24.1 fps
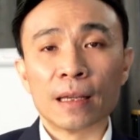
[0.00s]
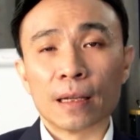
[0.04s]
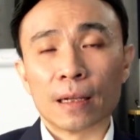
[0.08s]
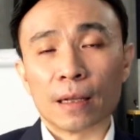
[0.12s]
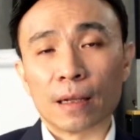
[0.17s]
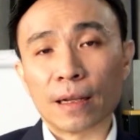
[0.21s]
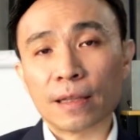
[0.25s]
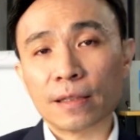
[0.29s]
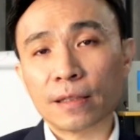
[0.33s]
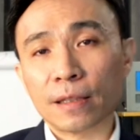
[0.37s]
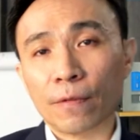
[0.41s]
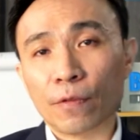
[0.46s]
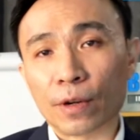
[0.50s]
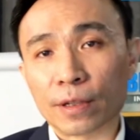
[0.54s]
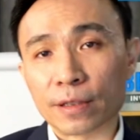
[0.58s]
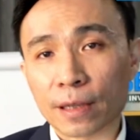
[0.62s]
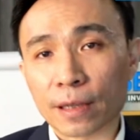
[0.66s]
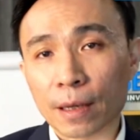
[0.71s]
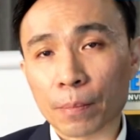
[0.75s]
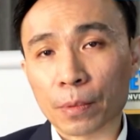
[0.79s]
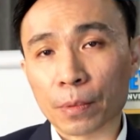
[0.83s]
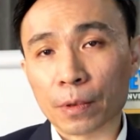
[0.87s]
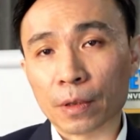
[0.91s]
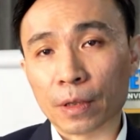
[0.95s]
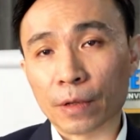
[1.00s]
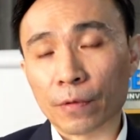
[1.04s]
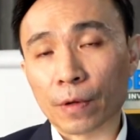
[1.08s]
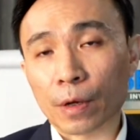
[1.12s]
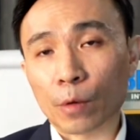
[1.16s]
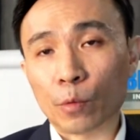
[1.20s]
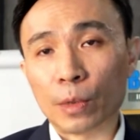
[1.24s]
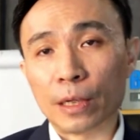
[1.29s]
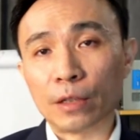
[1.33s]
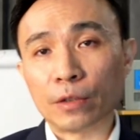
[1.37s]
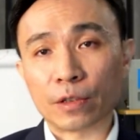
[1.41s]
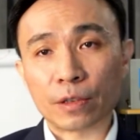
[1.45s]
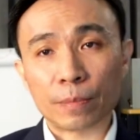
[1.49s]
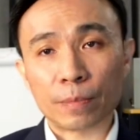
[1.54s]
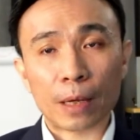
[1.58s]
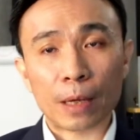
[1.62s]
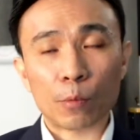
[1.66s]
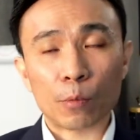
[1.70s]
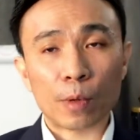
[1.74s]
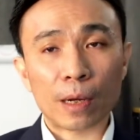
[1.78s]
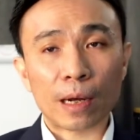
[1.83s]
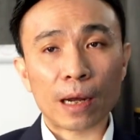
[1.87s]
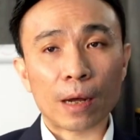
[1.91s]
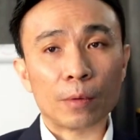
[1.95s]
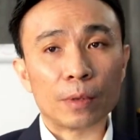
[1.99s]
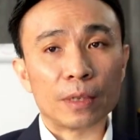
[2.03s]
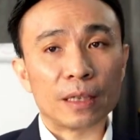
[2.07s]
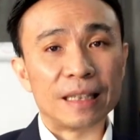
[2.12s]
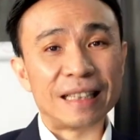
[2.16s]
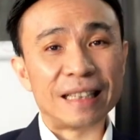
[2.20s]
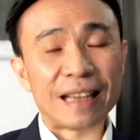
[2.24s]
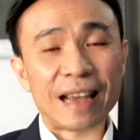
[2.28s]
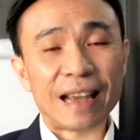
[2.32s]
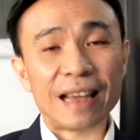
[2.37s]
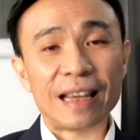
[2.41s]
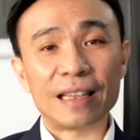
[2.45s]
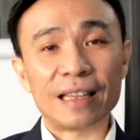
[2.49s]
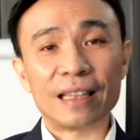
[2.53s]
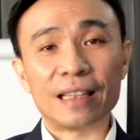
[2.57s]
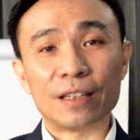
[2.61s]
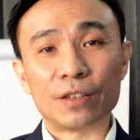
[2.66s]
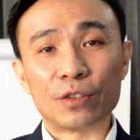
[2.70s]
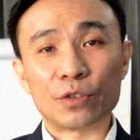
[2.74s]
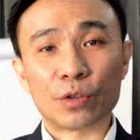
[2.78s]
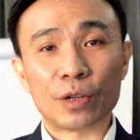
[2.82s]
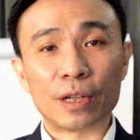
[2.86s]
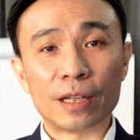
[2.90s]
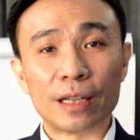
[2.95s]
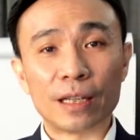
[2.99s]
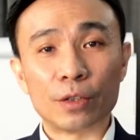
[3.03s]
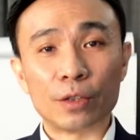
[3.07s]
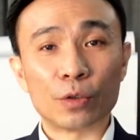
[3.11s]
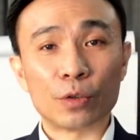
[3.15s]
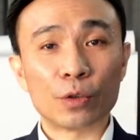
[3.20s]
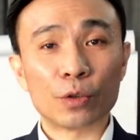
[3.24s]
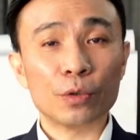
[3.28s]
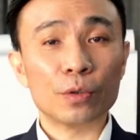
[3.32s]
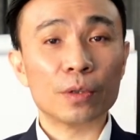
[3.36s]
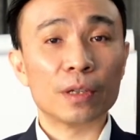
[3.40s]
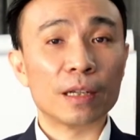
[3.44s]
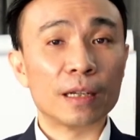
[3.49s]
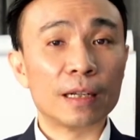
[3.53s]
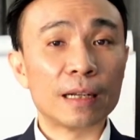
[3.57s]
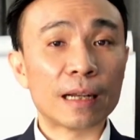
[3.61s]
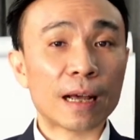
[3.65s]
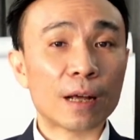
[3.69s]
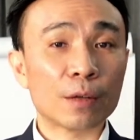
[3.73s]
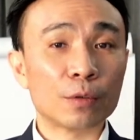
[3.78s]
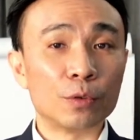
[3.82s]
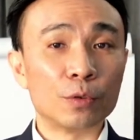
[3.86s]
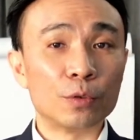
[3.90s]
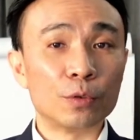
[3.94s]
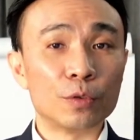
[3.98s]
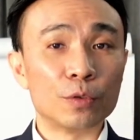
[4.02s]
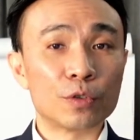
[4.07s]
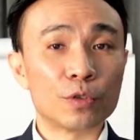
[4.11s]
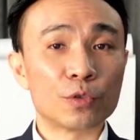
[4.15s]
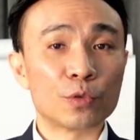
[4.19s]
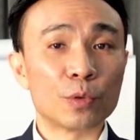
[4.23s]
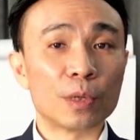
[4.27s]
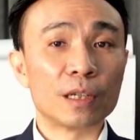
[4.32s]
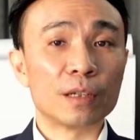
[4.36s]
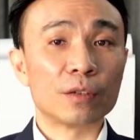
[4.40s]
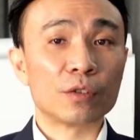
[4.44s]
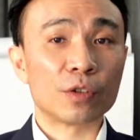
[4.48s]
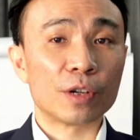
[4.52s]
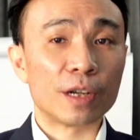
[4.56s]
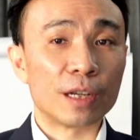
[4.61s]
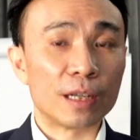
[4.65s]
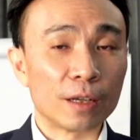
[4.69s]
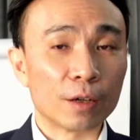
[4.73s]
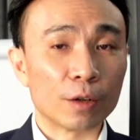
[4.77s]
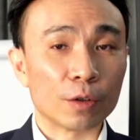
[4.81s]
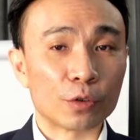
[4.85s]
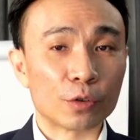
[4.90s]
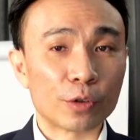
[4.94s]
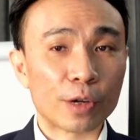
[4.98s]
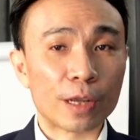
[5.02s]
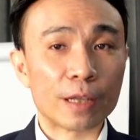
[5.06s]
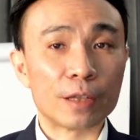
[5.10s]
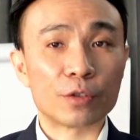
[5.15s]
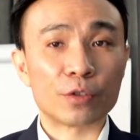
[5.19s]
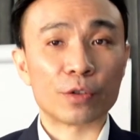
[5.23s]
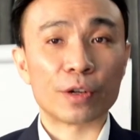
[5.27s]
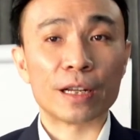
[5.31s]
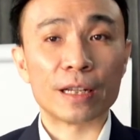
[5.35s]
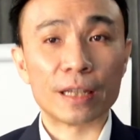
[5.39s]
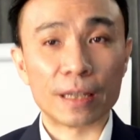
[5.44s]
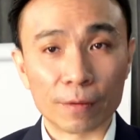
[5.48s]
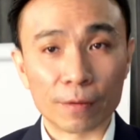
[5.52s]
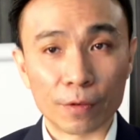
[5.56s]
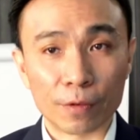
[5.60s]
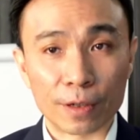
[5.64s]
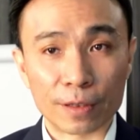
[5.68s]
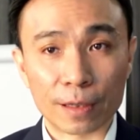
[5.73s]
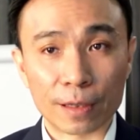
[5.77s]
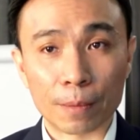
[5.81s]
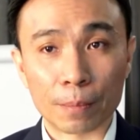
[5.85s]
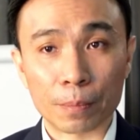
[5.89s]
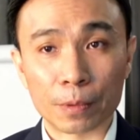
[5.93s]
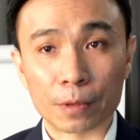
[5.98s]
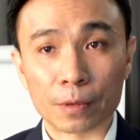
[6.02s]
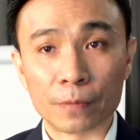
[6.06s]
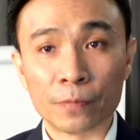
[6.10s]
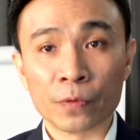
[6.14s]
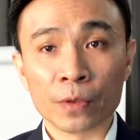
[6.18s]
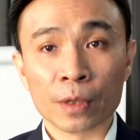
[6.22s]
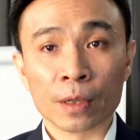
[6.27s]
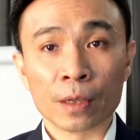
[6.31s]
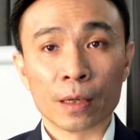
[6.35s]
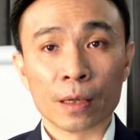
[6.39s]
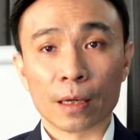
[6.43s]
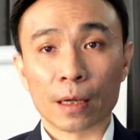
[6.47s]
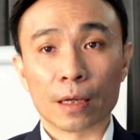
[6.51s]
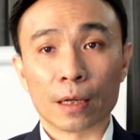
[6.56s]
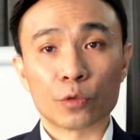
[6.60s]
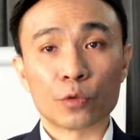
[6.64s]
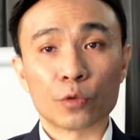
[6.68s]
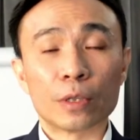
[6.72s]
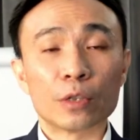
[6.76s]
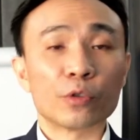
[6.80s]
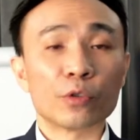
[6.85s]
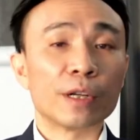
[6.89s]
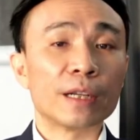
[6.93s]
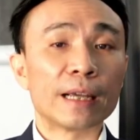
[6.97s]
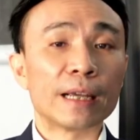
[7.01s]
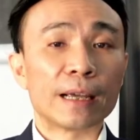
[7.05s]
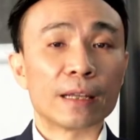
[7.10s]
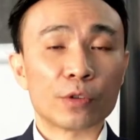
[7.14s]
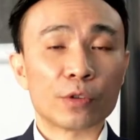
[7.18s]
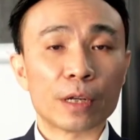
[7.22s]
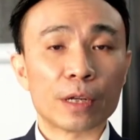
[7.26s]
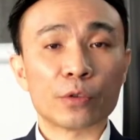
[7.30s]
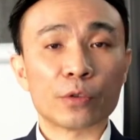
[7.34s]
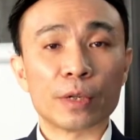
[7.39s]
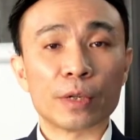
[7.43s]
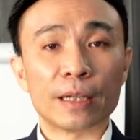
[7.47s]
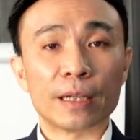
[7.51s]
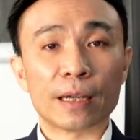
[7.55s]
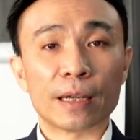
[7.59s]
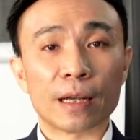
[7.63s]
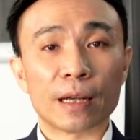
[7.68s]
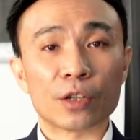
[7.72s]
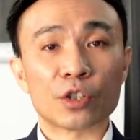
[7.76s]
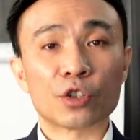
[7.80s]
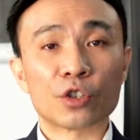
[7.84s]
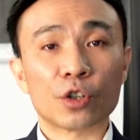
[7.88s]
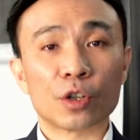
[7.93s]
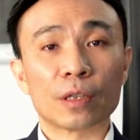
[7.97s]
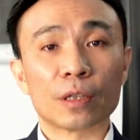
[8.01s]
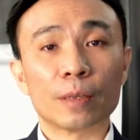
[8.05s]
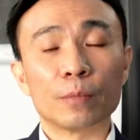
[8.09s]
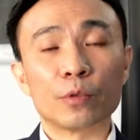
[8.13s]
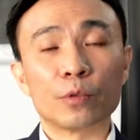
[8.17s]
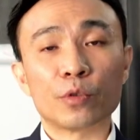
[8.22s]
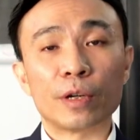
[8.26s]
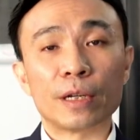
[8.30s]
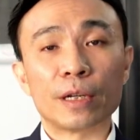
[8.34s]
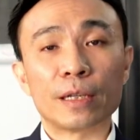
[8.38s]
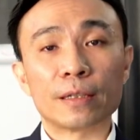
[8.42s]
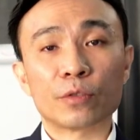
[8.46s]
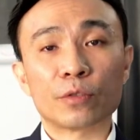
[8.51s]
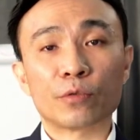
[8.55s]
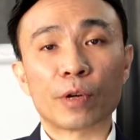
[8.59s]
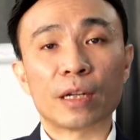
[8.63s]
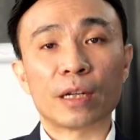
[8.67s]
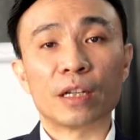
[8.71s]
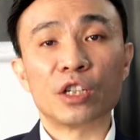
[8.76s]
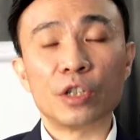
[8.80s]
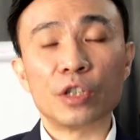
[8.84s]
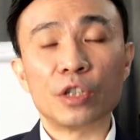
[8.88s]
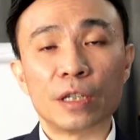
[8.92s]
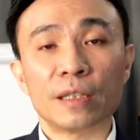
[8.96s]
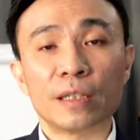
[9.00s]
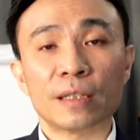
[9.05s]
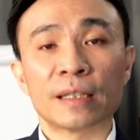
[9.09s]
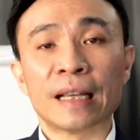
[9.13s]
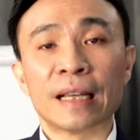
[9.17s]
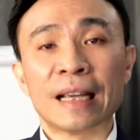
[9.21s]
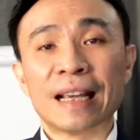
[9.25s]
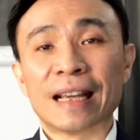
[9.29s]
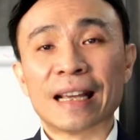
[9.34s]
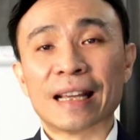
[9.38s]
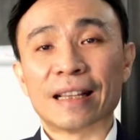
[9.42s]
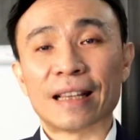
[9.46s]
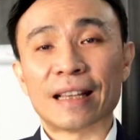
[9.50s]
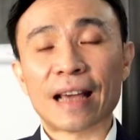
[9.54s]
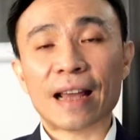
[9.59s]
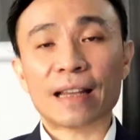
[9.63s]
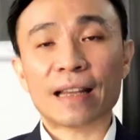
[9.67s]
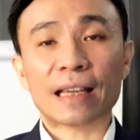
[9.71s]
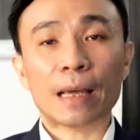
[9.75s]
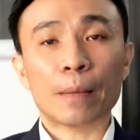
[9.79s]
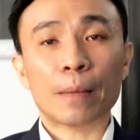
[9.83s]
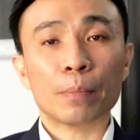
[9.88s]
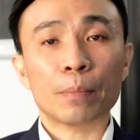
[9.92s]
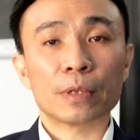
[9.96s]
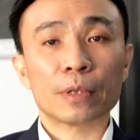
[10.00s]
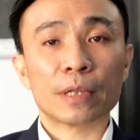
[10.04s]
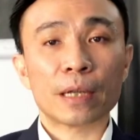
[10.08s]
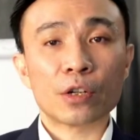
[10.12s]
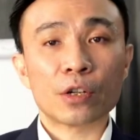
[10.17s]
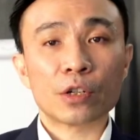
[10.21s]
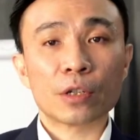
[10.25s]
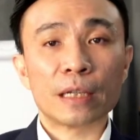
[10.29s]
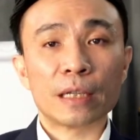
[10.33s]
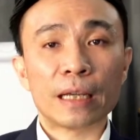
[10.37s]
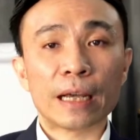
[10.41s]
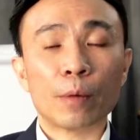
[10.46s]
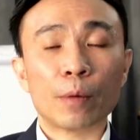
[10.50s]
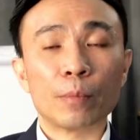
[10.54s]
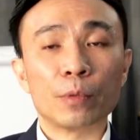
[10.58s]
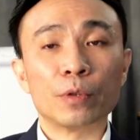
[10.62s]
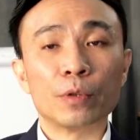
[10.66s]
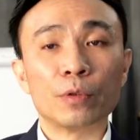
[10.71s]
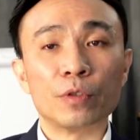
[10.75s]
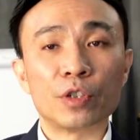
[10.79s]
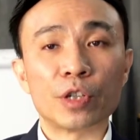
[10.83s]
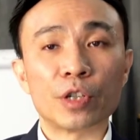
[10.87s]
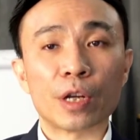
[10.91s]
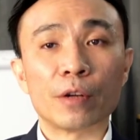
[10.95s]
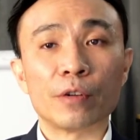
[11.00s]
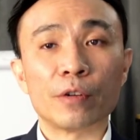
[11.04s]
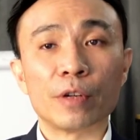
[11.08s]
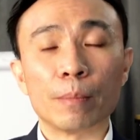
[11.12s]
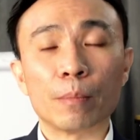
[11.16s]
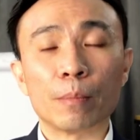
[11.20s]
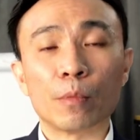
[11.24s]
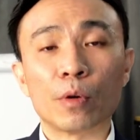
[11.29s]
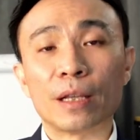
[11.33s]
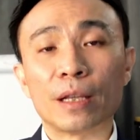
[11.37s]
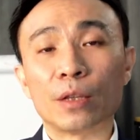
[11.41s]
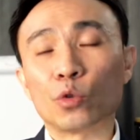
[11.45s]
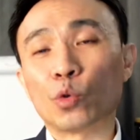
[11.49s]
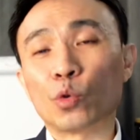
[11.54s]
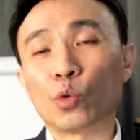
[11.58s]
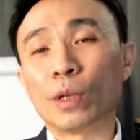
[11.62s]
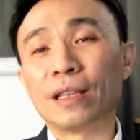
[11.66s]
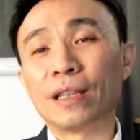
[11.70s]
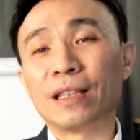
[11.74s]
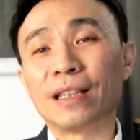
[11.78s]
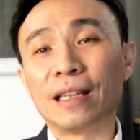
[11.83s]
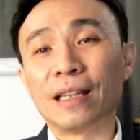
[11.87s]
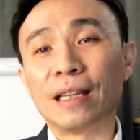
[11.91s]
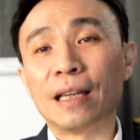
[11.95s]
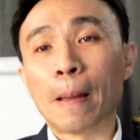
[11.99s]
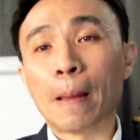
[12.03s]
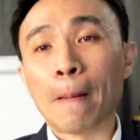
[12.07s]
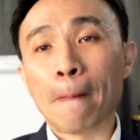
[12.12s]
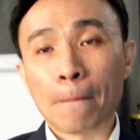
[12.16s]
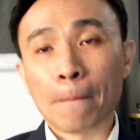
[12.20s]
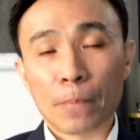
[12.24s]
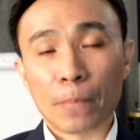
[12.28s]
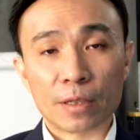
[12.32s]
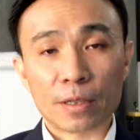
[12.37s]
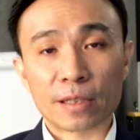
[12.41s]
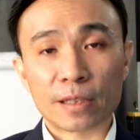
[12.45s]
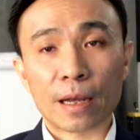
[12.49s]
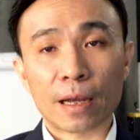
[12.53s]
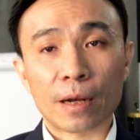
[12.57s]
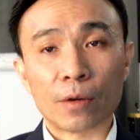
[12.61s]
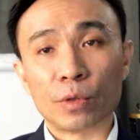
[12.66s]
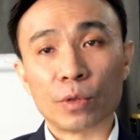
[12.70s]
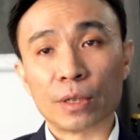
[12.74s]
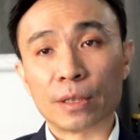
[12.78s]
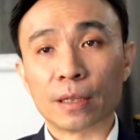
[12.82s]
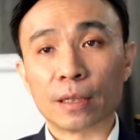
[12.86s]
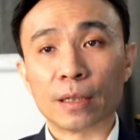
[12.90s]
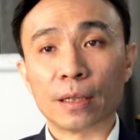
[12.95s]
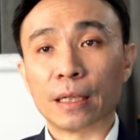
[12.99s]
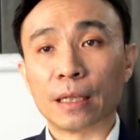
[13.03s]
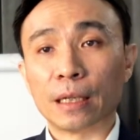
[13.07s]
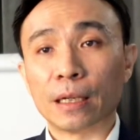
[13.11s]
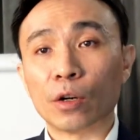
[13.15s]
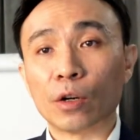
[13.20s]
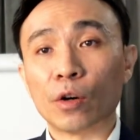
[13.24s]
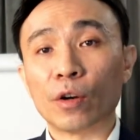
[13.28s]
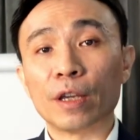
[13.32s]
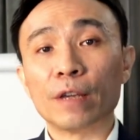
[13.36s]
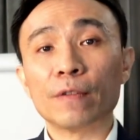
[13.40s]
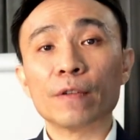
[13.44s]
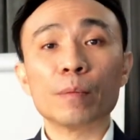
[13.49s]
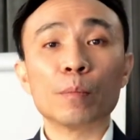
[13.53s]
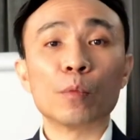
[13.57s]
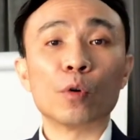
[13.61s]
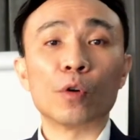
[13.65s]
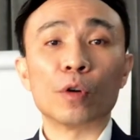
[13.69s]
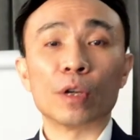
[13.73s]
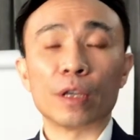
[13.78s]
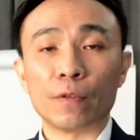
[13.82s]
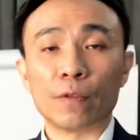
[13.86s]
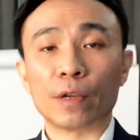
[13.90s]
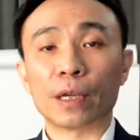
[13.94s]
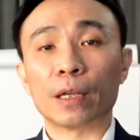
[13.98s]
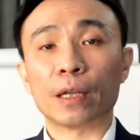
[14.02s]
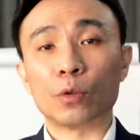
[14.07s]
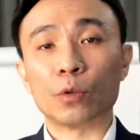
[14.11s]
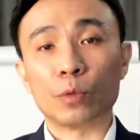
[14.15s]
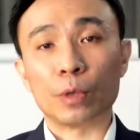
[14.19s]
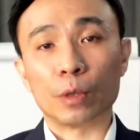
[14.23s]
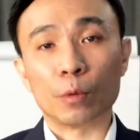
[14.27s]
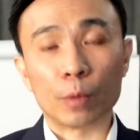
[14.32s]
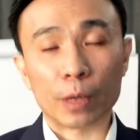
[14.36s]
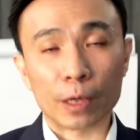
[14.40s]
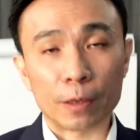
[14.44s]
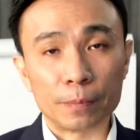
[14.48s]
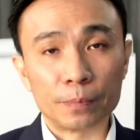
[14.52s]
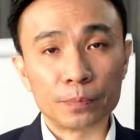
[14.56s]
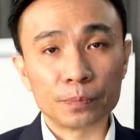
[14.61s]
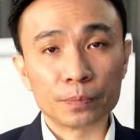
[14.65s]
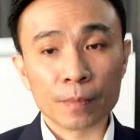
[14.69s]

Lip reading: Now, let's say, for example, if you're willing to spend 1 hour a day in trading, you could learn how to do swing trading or trend trading, for example. Swing trading and trend trading are short-term trading strategies that can potentially help you to generate more than 20% return a year or even more if you can do it well.